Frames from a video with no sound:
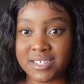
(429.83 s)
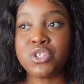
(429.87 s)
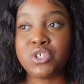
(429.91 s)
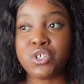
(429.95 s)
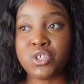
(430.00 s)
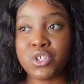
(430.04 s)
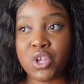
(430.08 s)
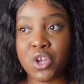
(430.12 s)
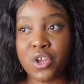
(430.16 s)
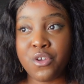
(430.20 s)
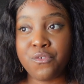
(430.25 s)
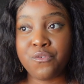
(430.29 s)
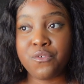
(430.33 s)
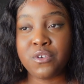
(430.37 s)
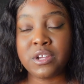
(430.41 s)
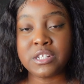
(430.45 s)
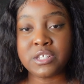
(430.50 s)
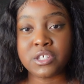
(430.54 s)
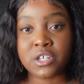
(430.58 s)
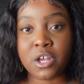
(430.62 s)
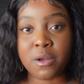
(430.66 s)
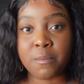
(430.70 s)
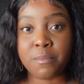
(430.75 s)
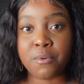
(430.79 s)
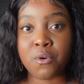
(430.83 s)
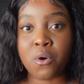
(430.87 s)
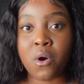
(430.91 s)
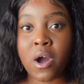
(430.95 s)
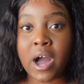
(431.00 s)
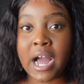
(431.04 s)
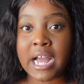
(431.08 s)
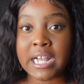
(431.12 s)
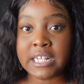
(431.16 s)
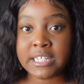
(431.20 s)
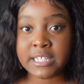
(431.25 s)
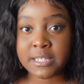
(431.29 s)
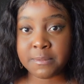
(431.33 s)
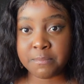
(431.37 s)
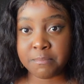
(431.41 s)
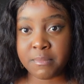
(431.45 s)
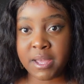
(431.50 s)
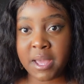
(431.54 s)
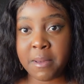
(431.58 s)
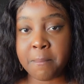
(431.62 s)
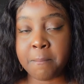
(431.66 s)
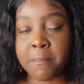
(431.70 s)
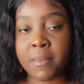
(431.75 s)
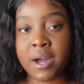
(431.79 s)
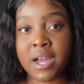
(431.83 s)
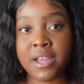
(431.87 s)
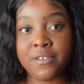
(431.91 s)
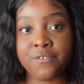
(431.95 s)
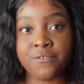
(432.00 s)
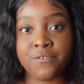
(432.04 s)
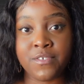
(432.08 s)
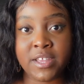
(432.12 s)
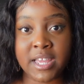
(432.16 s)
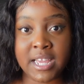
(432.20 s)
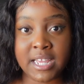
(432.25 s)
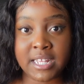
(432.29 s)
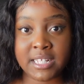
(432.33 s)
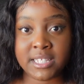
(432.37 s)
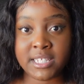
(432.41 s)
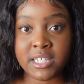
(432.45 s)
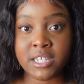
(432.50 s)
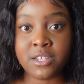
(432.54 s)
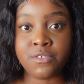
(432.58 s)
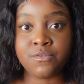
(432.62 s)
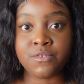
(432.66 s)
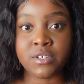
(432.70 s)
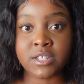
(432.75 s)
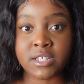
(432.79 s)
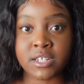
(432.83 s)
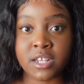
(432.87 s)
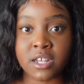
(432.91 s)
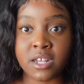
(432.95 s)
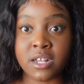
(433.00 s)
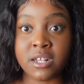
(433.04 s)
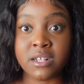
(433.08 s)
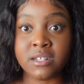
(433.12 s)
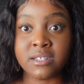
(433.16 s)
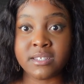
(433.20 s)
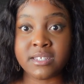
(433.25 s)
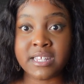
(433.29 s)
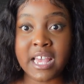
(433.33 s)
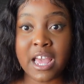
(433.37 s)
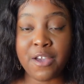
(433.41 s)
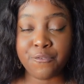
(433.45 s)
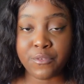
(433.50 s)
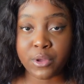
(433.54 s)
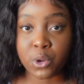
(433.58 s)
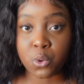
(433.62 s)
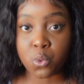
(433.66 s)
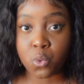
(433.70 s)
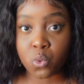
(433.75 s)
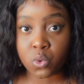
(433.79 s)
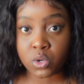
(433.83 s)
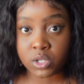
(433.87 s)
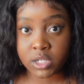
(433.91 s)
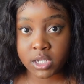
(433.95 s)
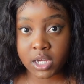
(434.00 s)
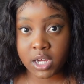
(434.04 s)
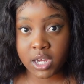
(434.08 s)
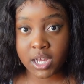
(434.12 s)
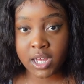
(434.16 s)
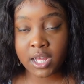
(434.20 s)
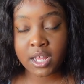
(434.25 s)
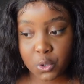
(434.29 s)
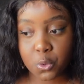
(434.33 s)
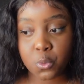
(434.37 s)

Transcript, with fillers: So, for example, I submit my VAT returns every quarter,